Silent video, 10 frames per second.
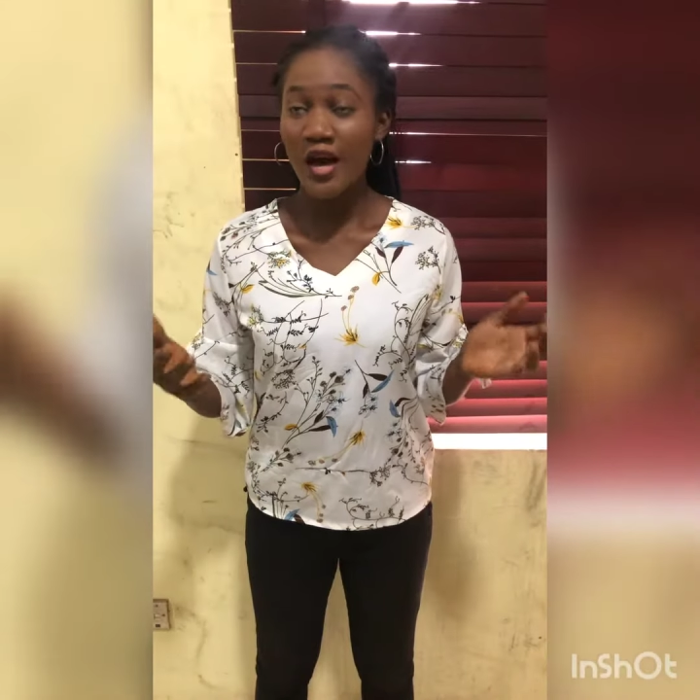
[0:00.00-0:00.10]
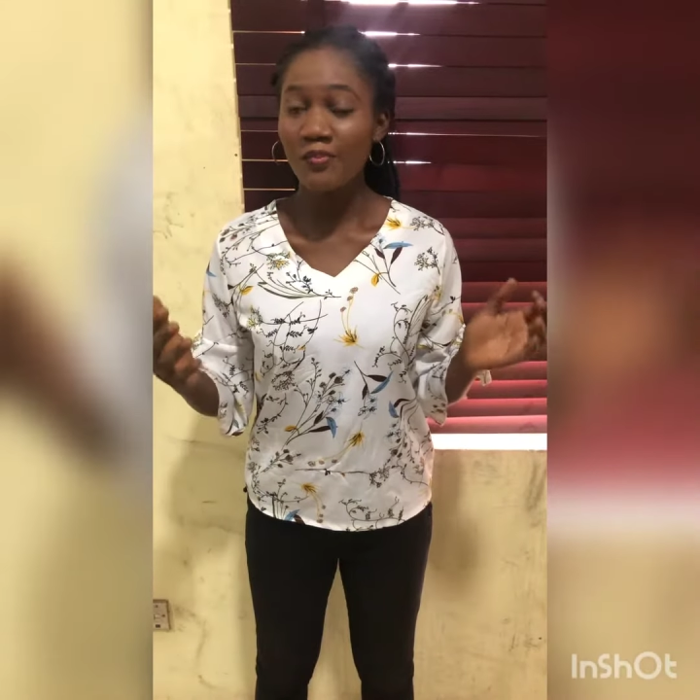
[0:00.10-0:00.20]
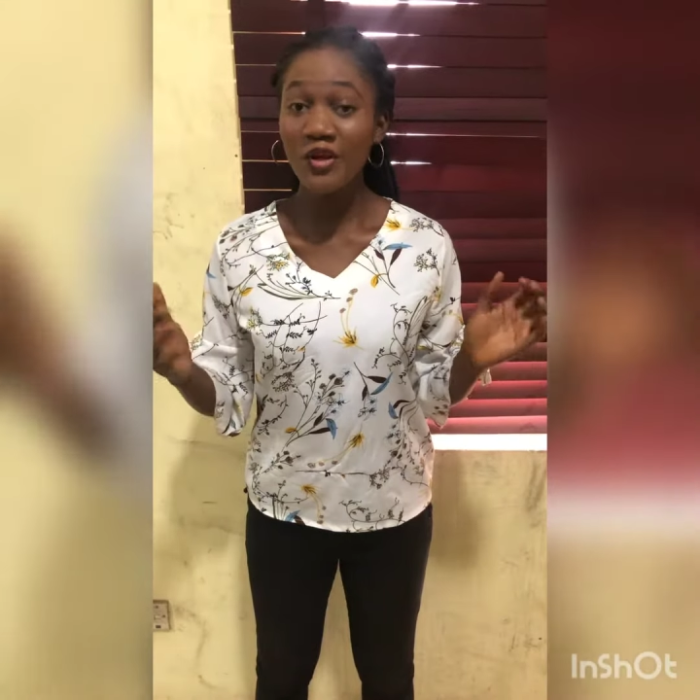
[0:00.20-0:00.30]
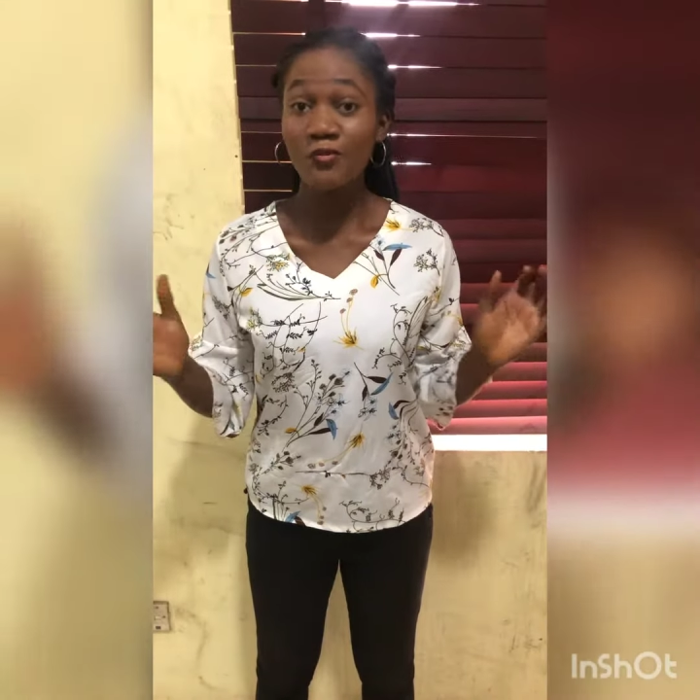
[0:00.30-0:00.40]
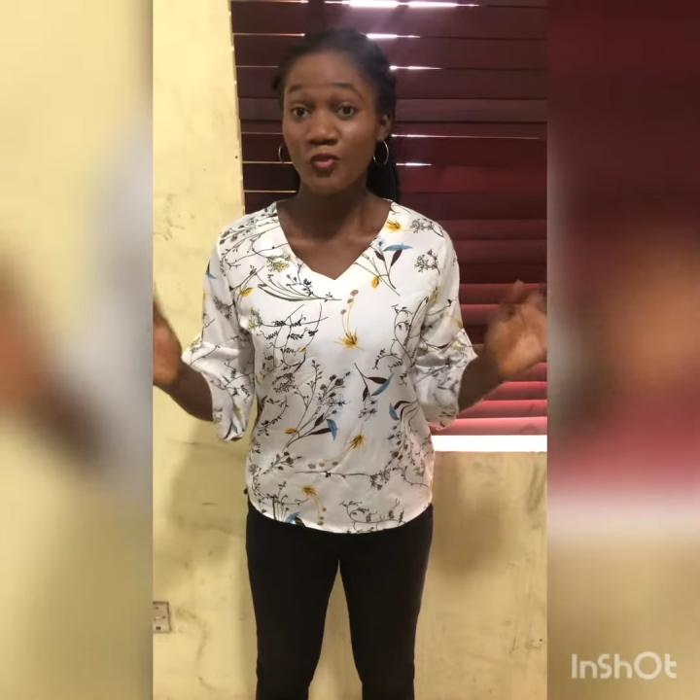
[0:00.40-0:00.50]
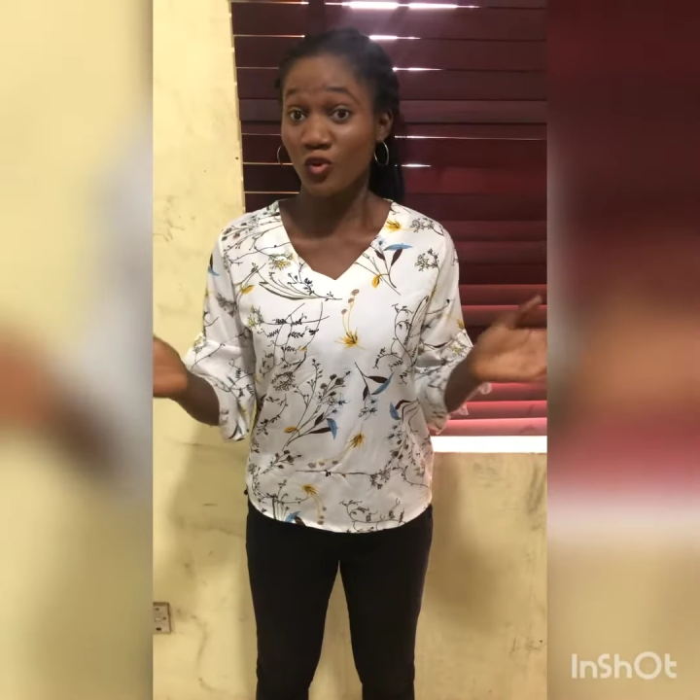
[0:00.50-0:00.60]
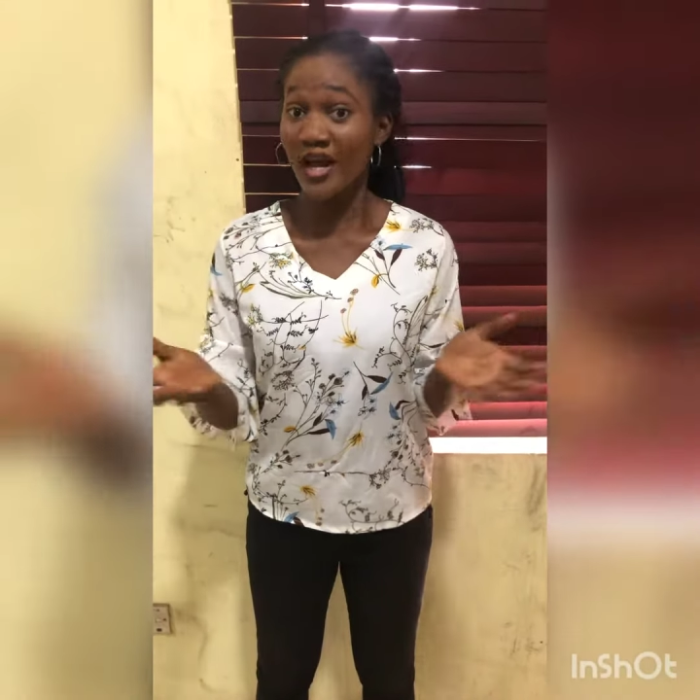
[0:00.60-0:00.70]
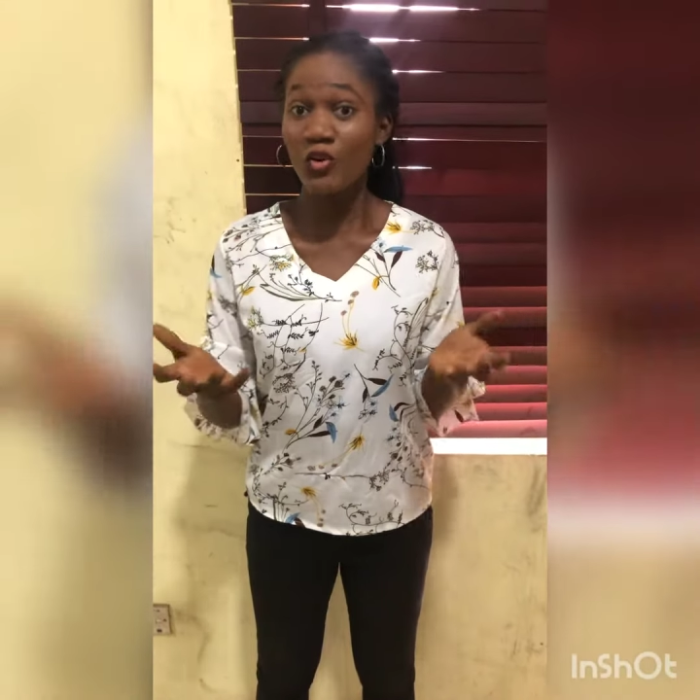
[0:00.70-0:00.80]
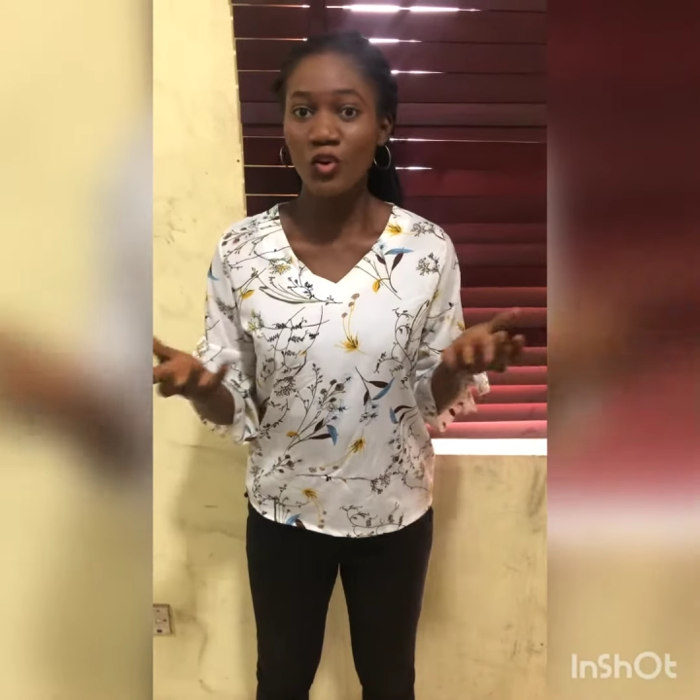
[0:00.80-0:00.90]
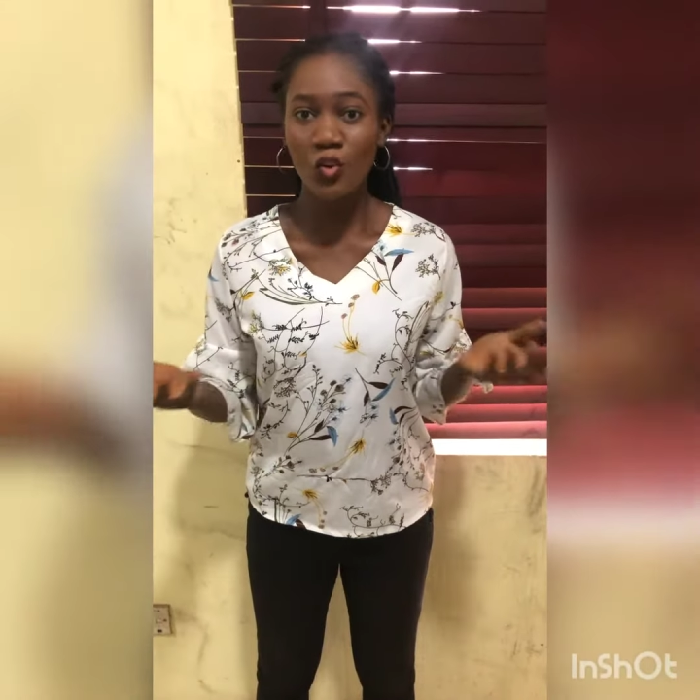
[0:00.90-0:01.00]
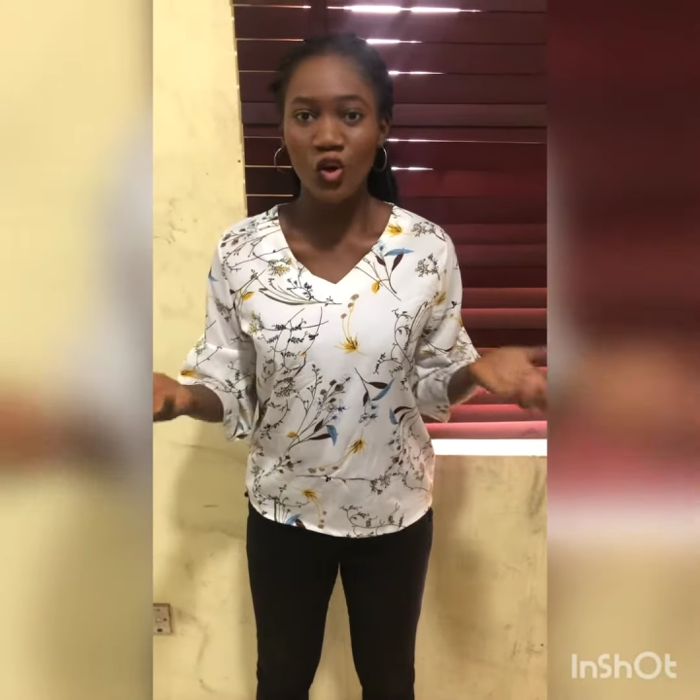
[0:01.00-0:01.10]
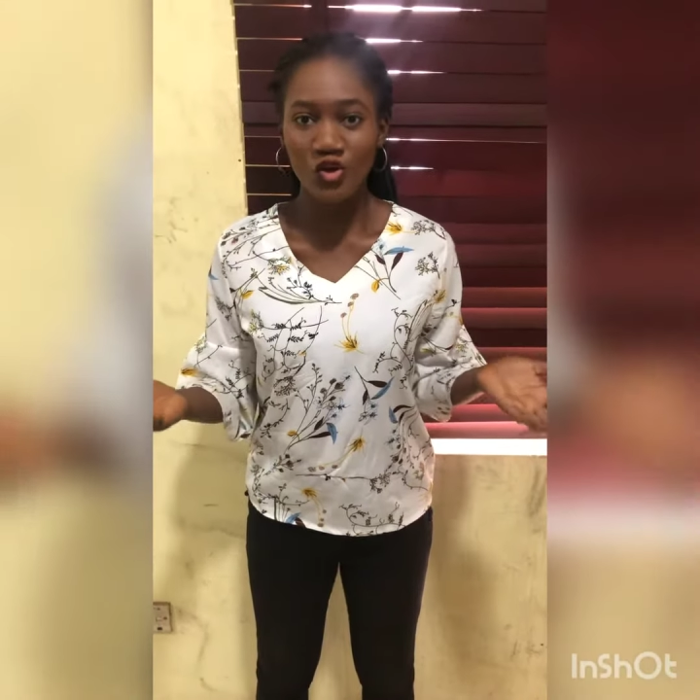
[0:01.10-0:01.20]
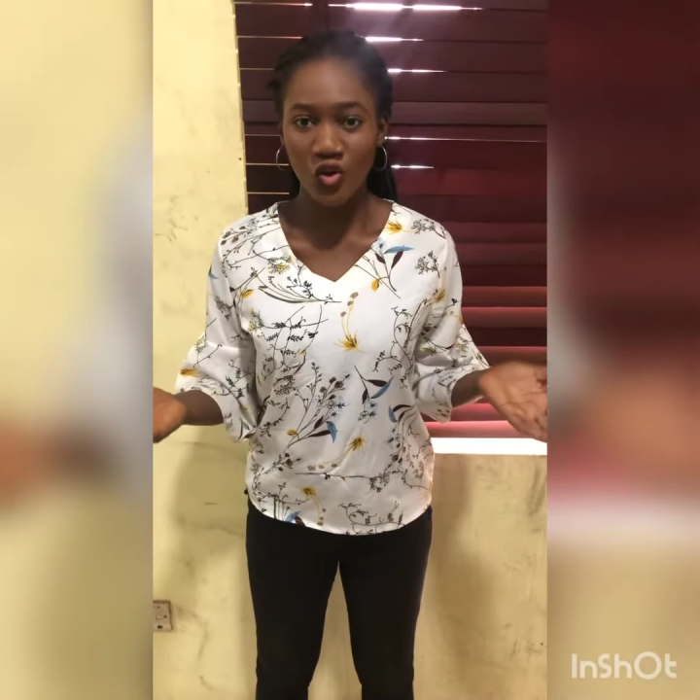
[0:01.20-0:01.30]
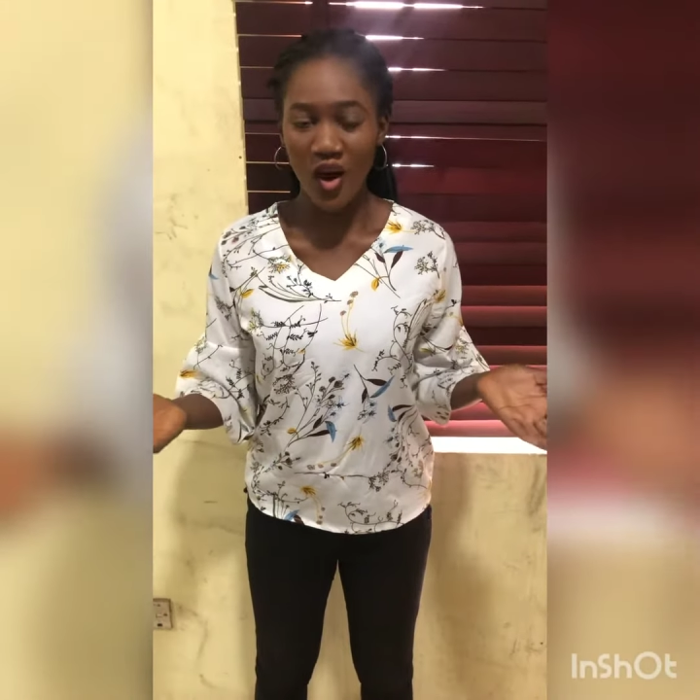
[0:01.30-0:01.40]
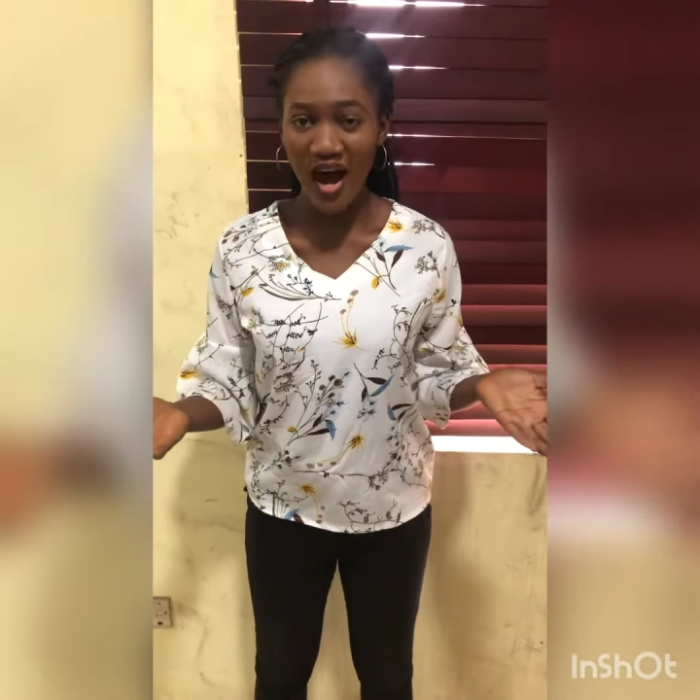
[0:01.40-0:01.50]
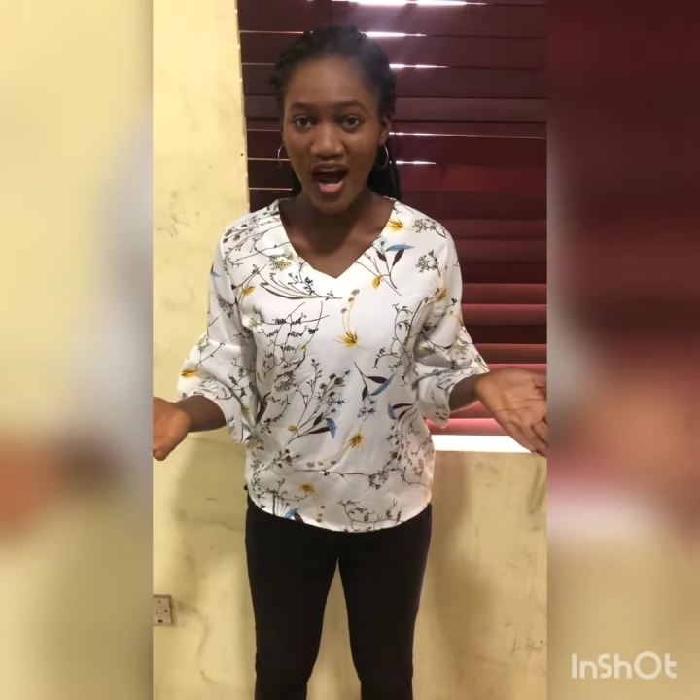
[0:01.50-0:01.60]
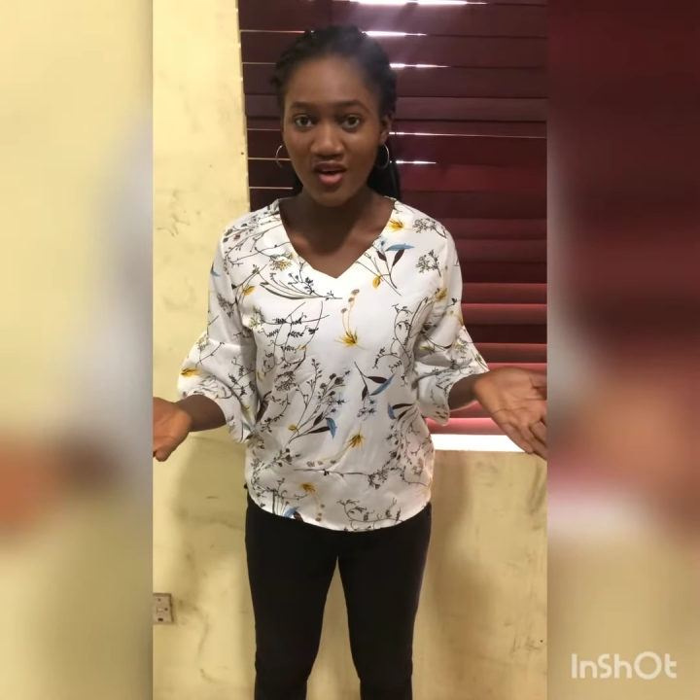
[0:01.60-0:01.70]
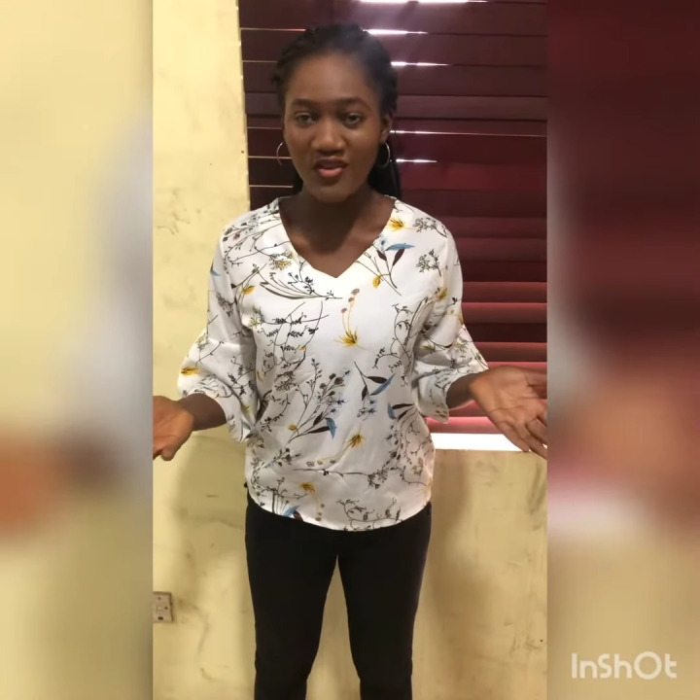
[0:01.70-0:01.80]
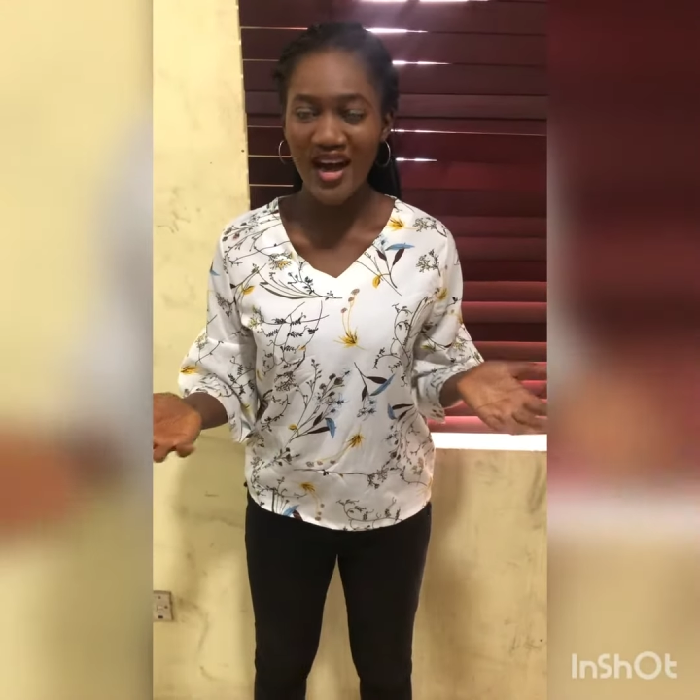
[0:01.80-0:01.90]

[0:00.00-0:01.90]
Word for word: being prudent with what you have,